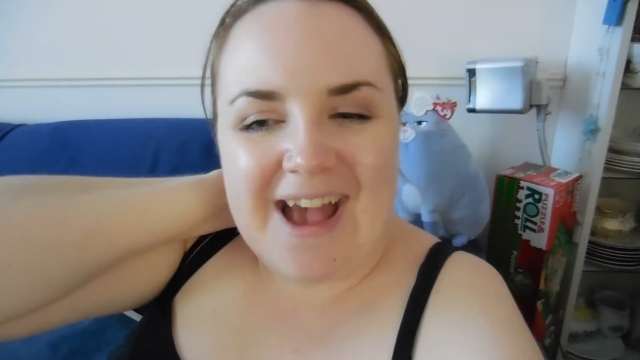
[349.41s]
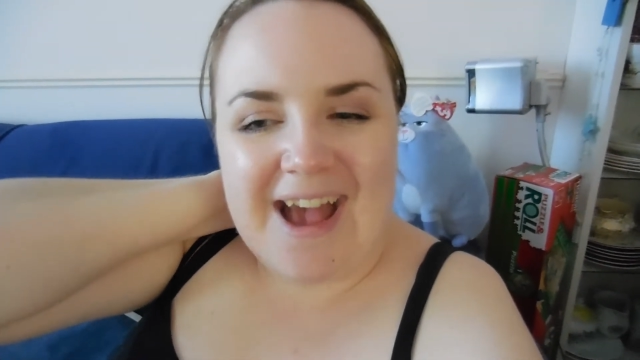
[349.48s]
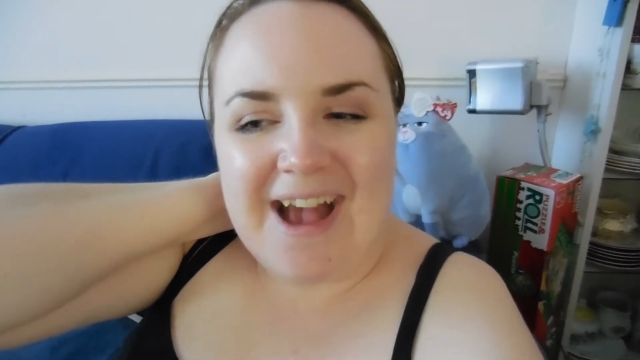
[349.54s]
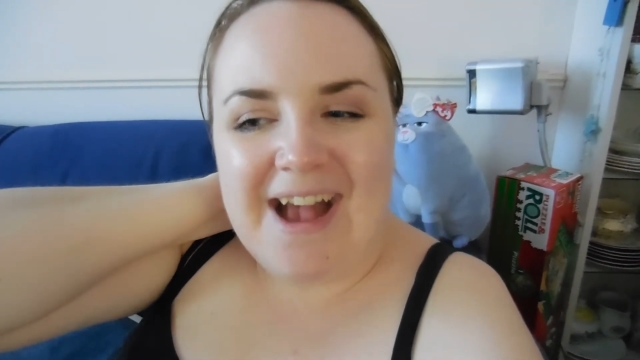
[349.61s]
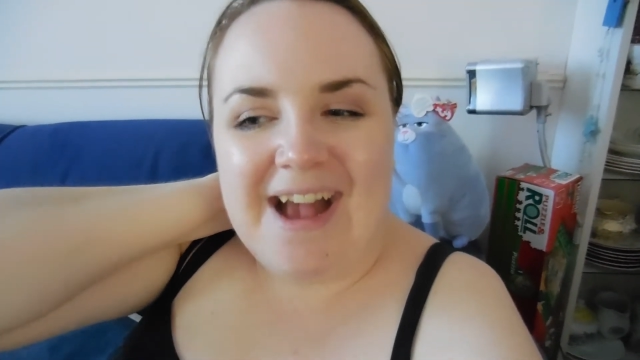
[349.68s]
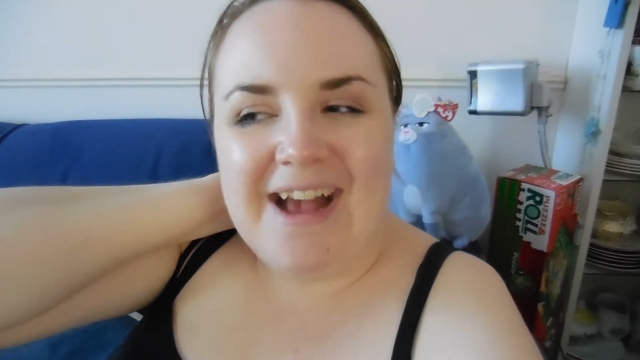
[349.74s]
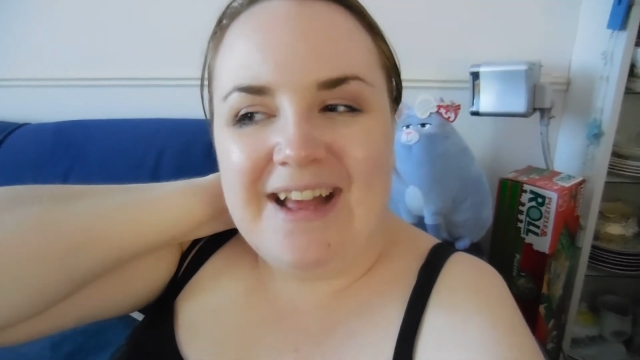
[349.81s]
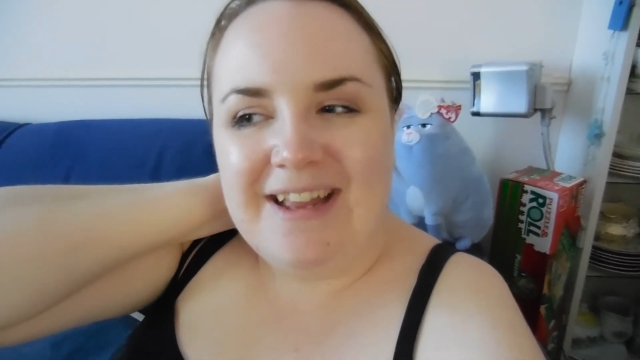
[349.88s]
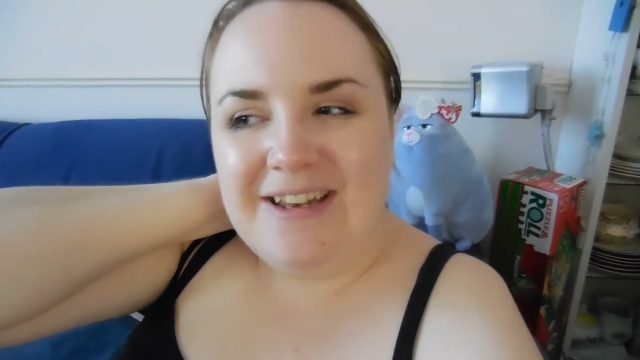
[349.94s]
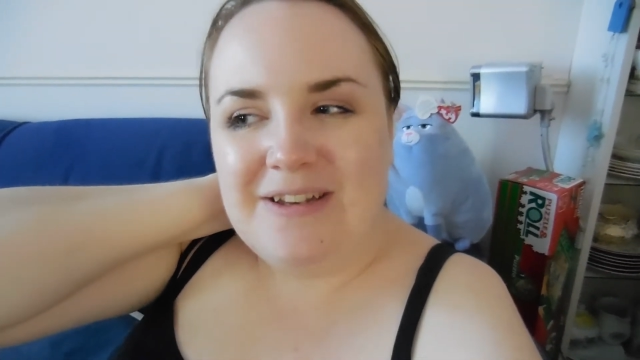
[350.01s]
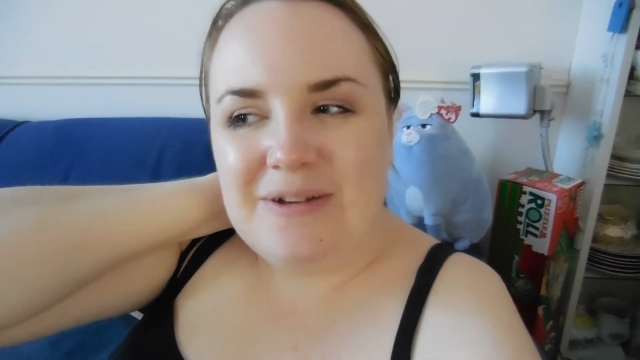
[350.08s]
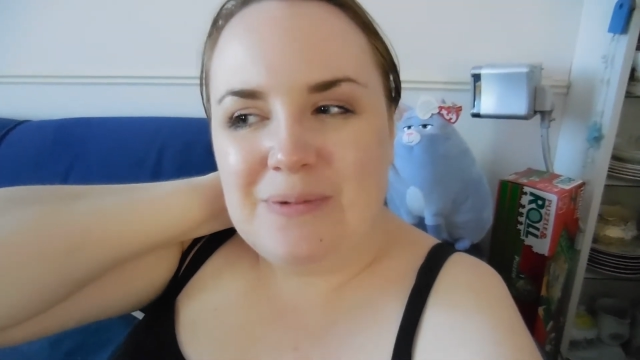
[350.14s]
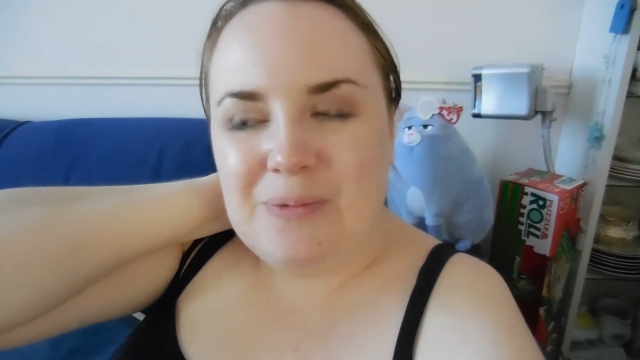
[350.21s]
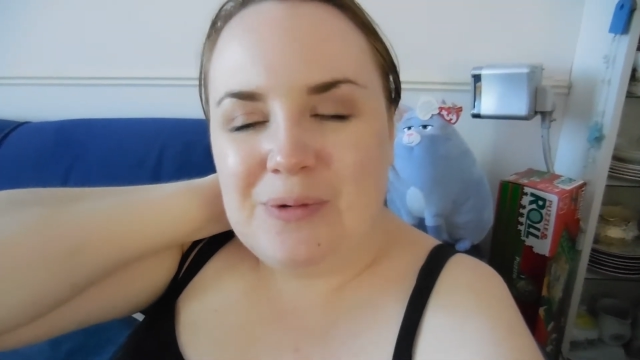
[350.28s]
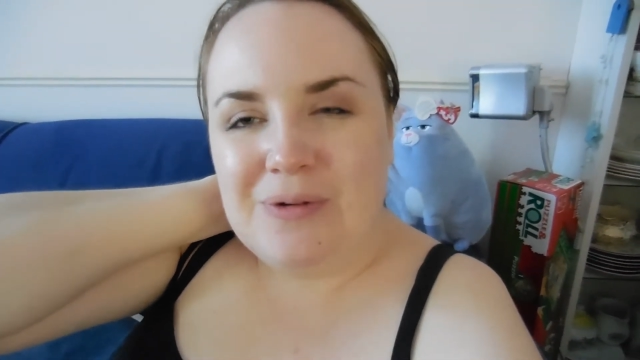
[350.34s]

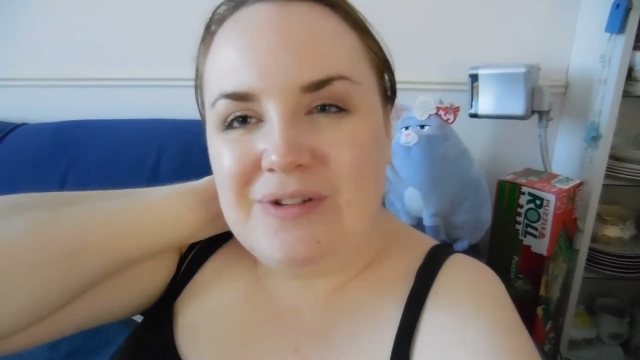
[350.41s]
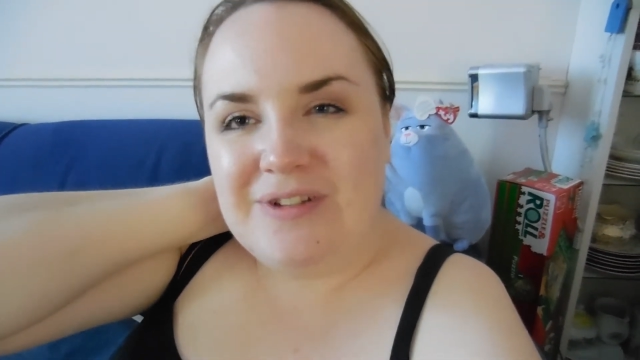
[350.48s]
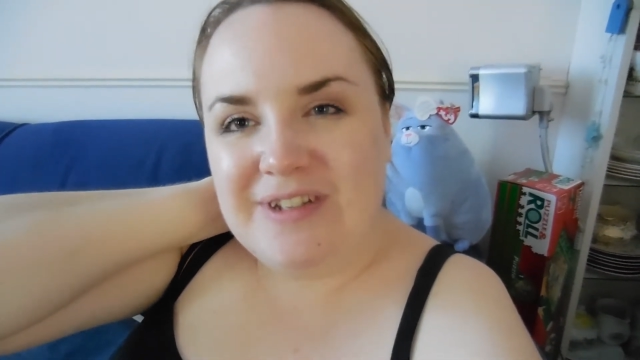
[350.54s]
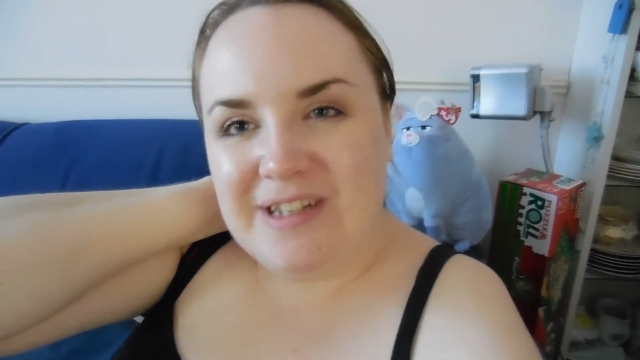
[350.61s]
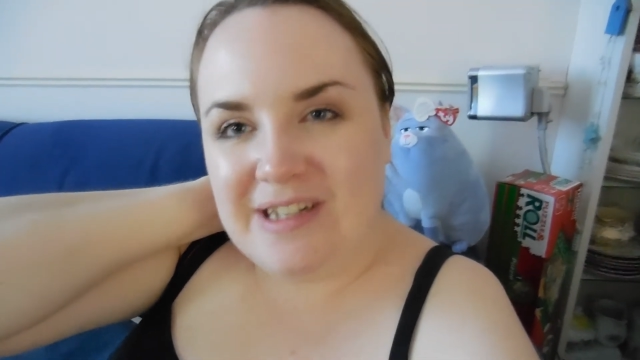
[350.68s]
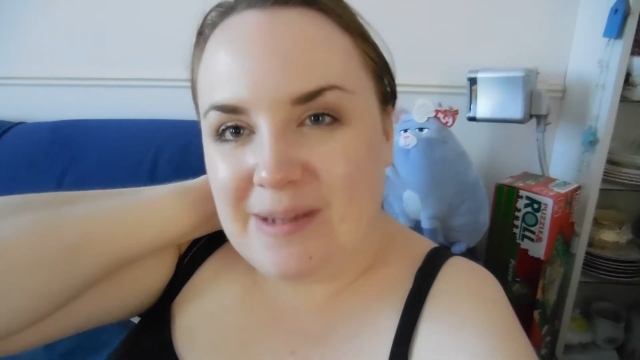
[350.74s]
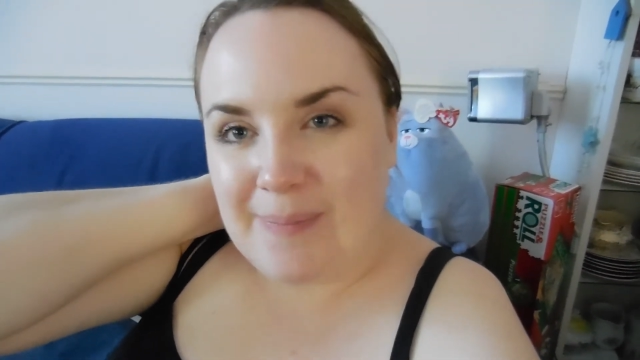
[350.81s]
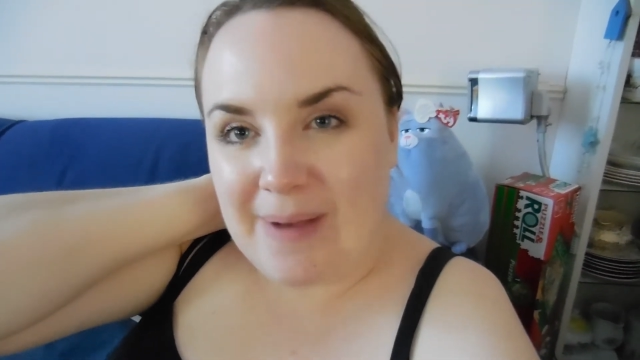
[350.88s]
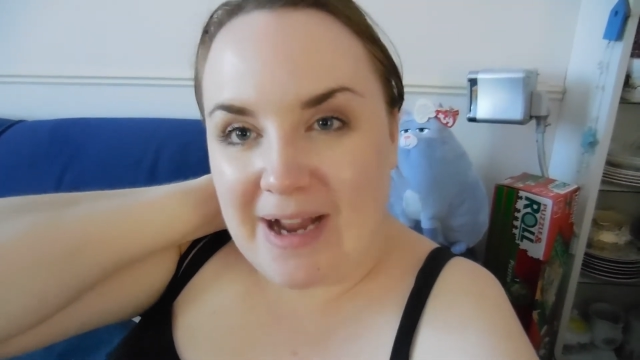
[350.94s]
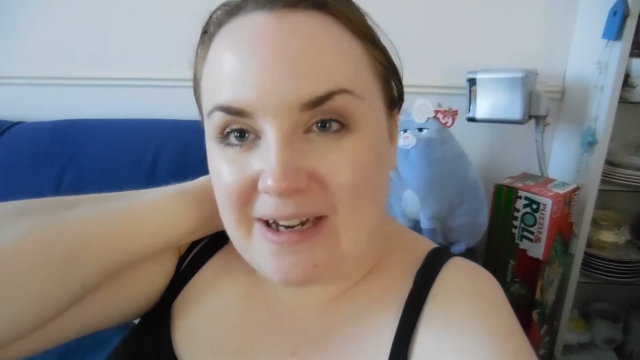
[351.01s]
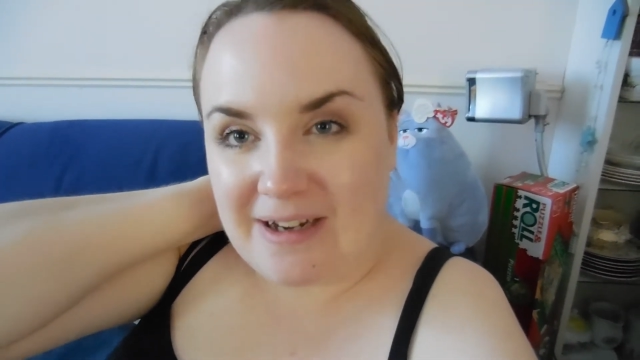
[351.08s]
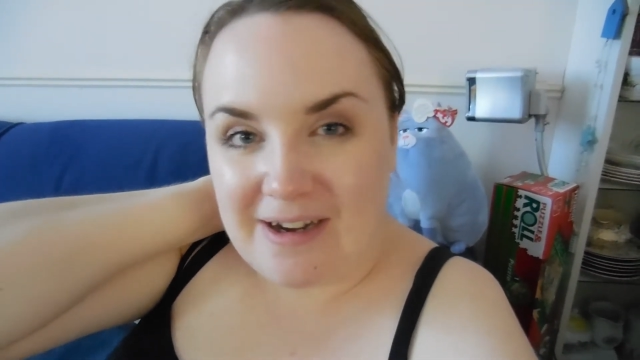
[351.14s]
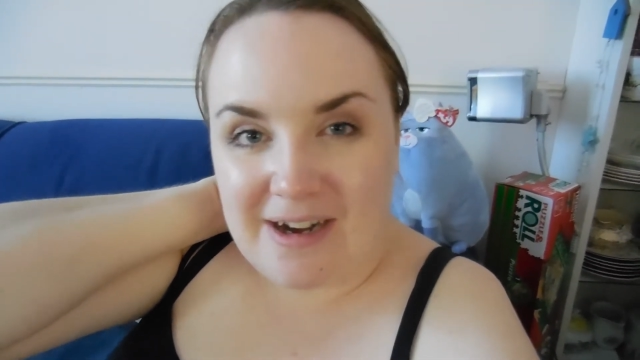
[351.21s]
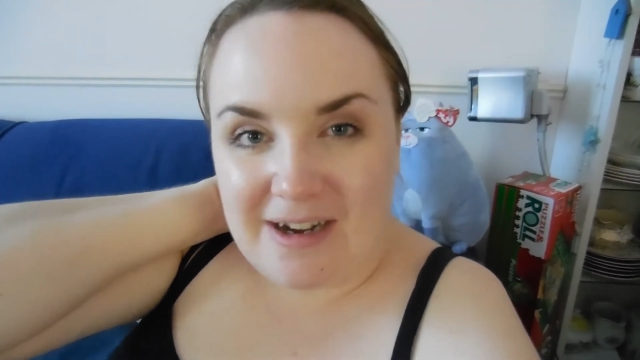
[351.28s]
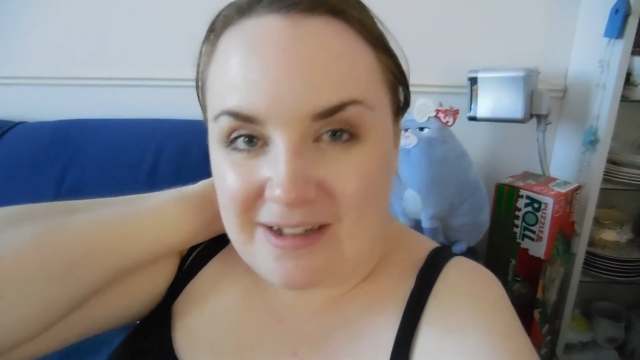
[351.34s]
And watered the back
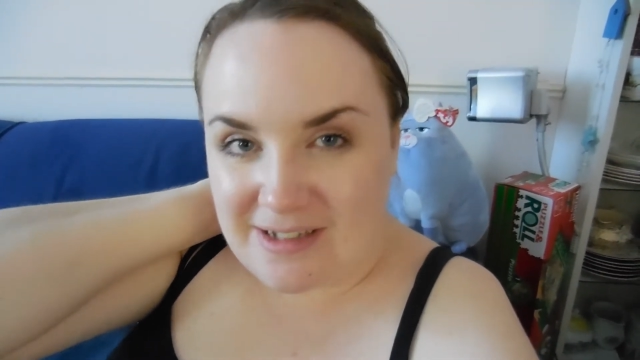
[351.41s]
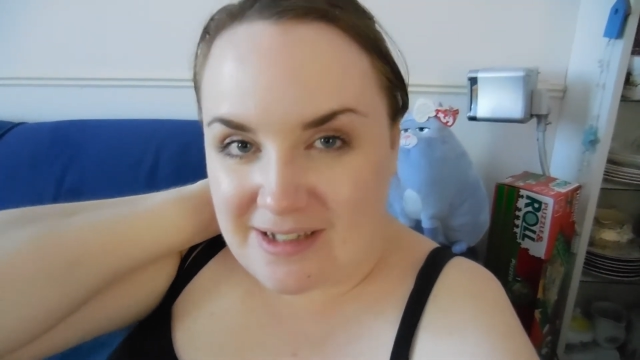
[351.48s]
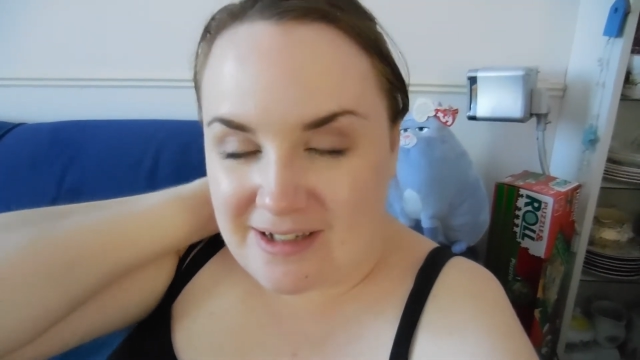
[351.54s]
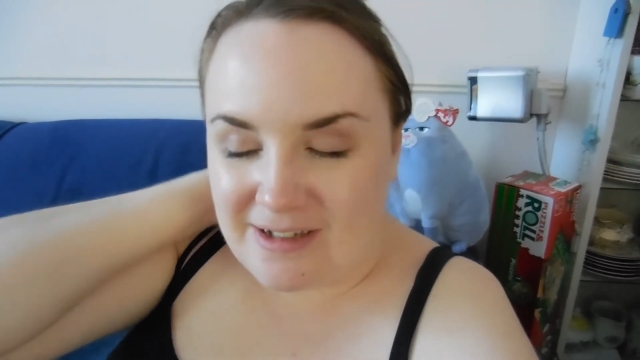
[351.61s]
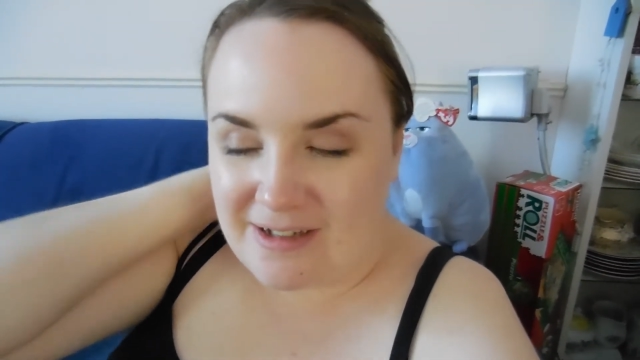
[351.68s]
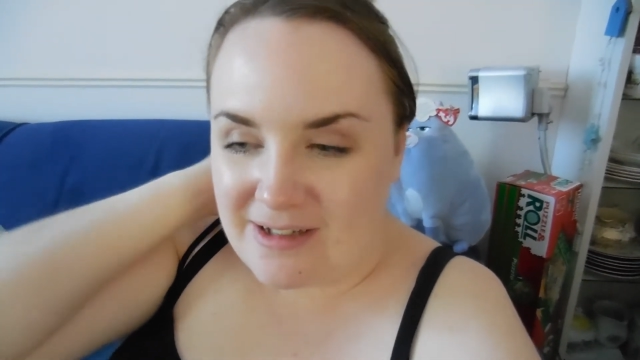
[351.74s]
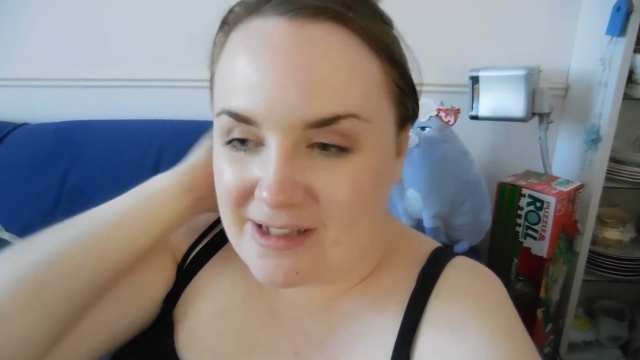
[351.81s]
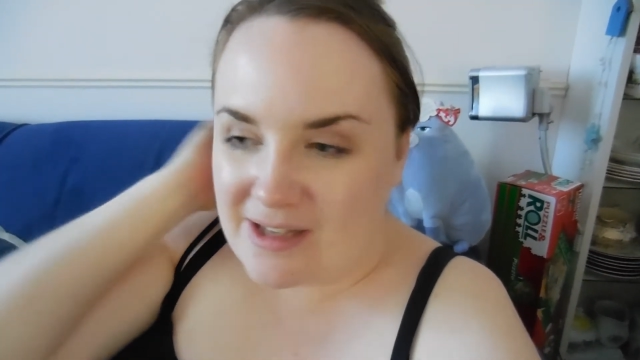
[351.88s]
garden,